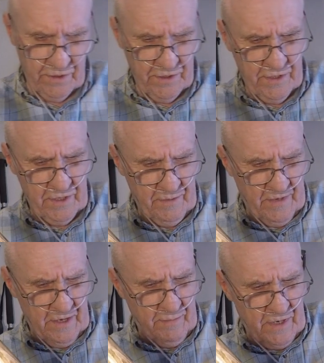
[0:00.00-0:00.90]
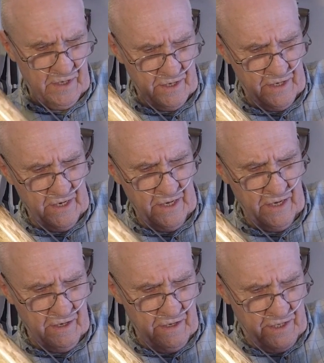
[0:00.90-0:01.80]
You're going to be a bugger today,
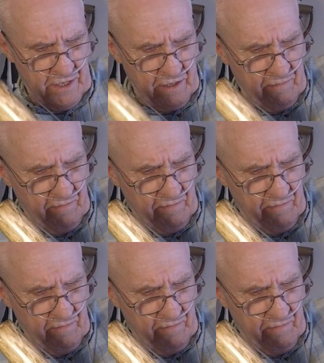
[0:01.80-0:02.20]
aren't you?